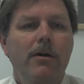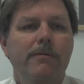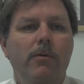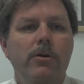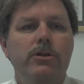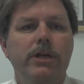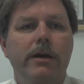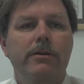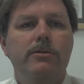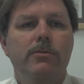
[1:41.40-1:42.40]
Ford
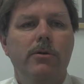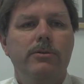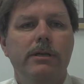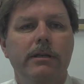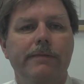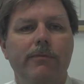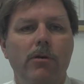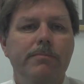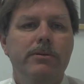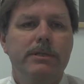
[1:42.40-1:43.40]
shares rose nearly
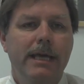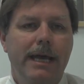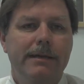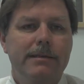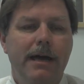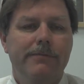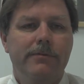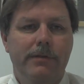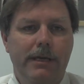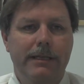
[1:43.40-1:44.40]
4%
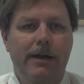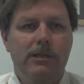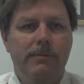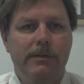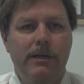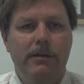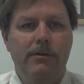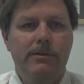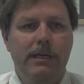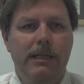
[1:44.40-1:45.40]
after the announcement to
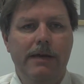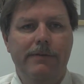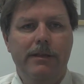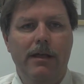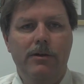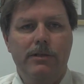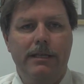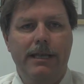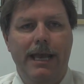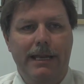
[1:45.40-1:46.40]
close at
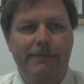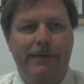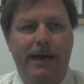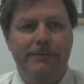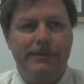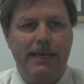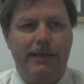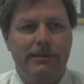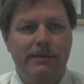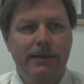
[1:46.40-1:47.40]

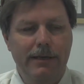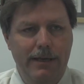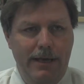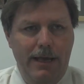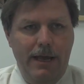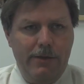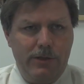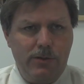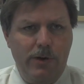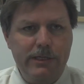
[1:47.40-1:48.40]
$11.85. The
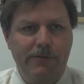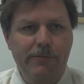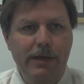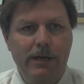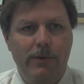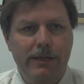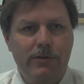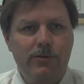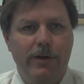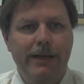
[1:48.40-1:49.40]
story is a familiar one in
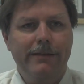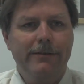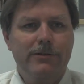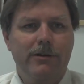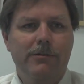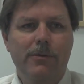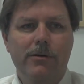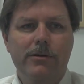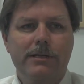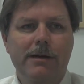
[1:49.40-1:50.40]
Detroit. General
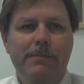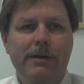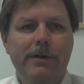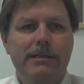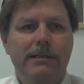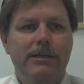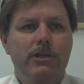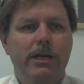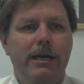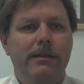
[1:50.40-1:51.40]
Motors Company recently
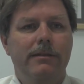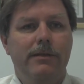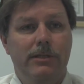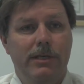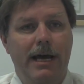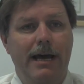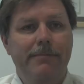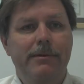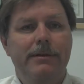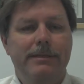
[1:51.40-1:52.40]
shed the
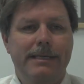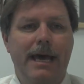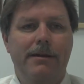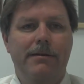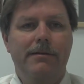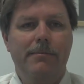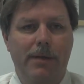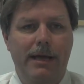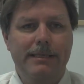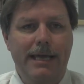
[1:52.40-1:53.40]
Saab, Saturn,
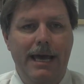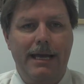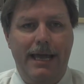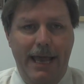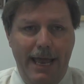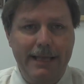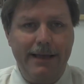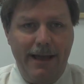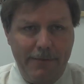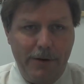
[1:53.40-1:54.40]
Pontiac, and
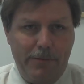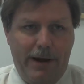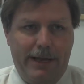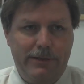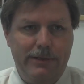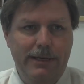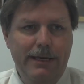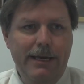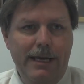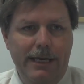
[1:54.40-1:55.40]
Hummer brands.
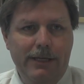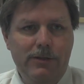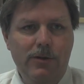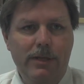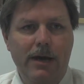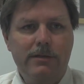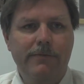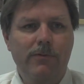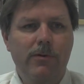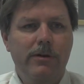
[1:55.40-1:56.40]
In
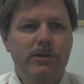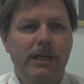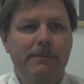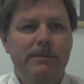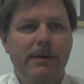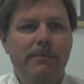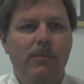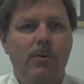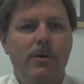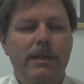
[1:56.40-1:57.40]
2004, GM spent
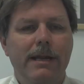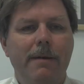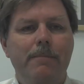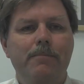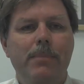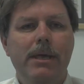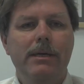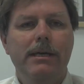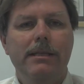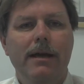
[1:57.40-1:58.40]
more than $1
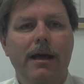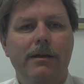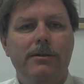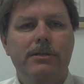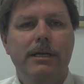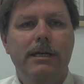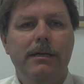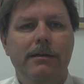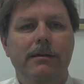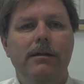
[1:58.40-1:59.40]
billion to
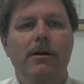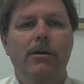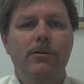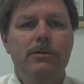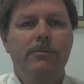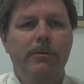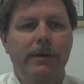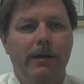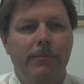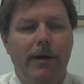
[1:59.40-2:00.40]
kill
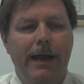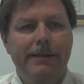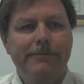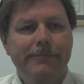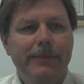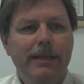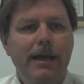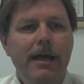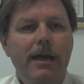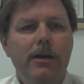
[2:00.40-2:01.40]
Oldsmobile brand.
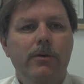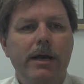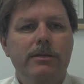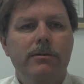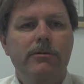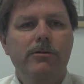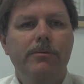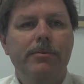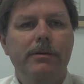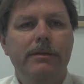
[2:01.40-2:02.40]
Chrysler Group